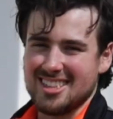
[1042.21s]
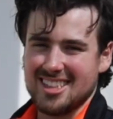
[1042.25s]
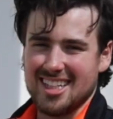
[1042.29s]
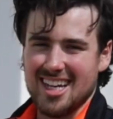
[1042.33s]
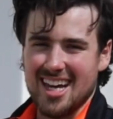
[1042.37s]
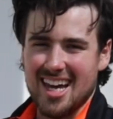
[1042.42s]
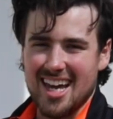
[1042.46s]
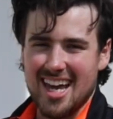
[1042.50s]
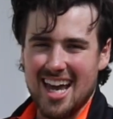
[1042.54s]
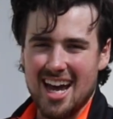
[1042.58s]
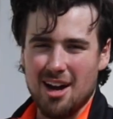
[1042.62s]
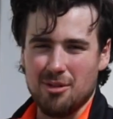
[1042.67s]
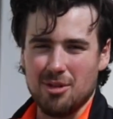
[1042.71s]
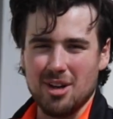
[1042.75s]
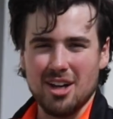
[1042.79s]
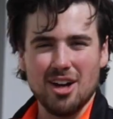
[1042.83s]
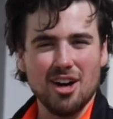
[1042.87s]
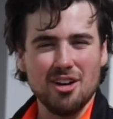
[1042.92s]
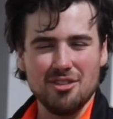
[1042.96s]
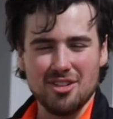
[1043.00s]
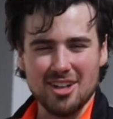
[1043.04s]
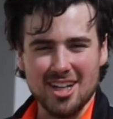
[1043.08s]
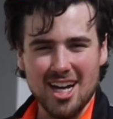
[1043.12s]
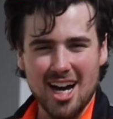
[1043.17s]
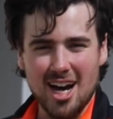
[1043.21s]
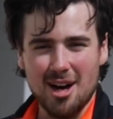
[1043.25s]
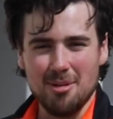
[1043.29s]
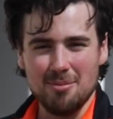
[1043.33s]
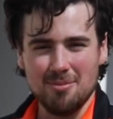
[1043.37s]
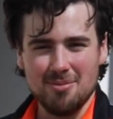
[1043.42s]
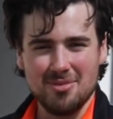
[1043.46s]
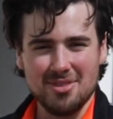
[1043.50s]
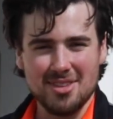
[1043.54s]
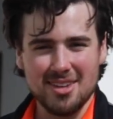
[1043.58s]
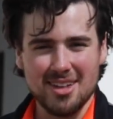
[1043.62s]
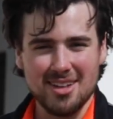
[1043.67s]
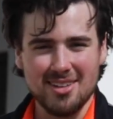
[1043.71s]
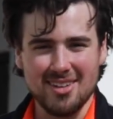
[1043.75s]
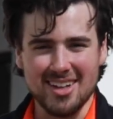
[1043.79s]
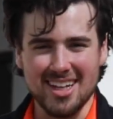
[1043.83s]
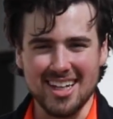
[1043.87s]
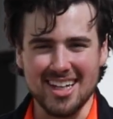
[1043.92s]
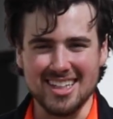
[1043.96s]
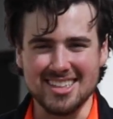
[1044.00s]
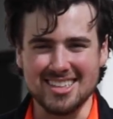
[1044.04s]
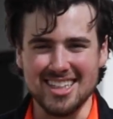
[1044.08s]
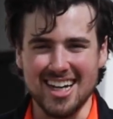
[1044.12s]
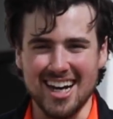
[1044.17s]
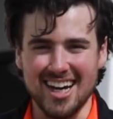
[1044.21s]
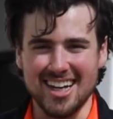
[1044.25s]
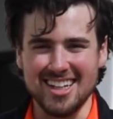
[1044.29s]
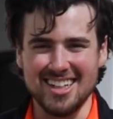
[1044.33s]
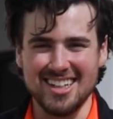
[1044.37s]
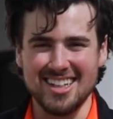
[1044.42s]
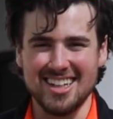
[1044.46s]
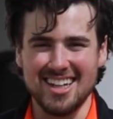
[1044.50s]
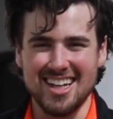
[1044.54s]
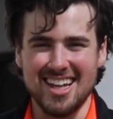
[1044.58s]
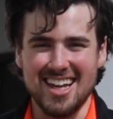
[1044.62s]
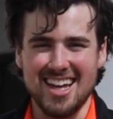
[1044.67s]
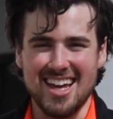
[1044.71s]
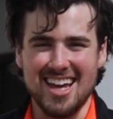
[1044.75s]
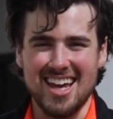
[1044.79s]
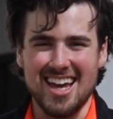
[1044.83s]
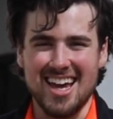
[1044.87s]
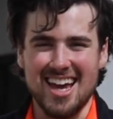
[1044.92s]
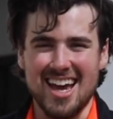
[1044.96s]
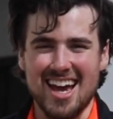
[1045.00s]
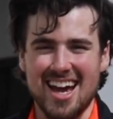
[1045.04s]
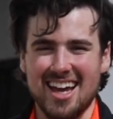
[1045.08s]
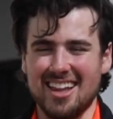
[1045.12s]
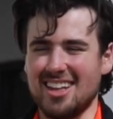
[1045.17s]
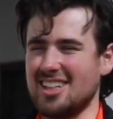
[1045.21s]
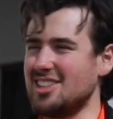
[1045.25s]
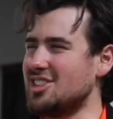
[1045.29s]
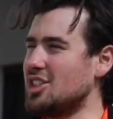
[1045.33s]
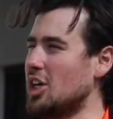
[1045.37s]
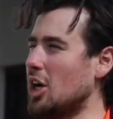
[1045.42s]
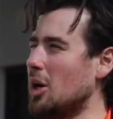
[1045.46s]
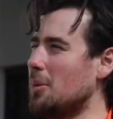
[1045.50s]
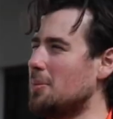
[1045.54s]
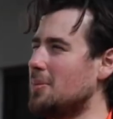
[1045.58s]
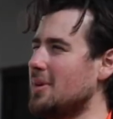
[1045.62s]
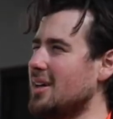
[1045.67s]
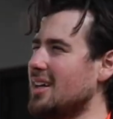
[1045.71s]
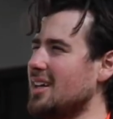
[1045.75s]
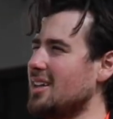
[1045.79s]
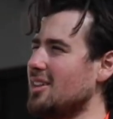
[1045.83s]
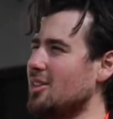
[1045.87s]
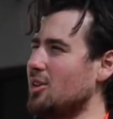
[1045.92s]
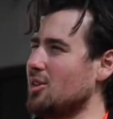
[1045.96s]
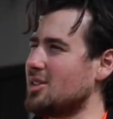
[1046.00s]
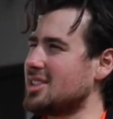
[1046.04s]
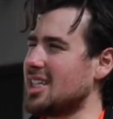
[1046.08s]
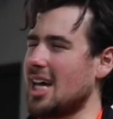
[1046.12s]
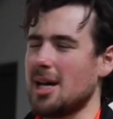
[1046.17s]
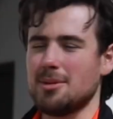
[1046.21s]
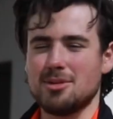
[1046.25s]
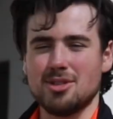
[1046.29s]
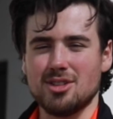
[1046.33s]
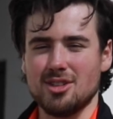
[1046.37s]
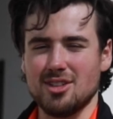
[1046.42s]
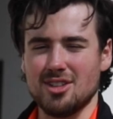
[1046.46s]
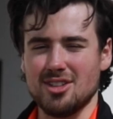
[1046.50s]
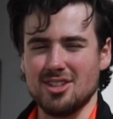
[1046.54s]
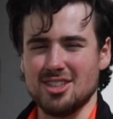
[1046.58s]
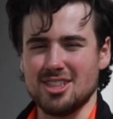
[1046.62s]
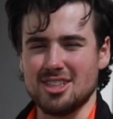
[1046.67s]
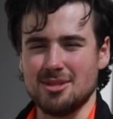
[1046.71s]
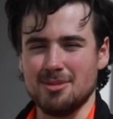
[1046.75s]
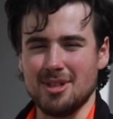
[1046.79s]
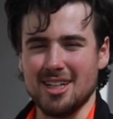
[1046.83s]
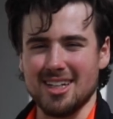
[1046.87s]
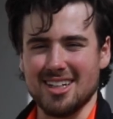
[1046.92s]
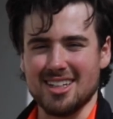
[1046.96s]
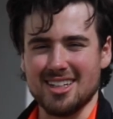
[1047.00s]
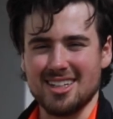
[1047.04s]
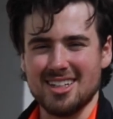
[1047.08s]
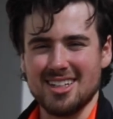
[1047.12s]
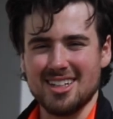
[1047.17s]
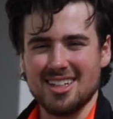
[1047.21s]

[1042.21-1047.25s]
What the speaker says: today how we overcome, we get it done, and the job looks absolutely smick.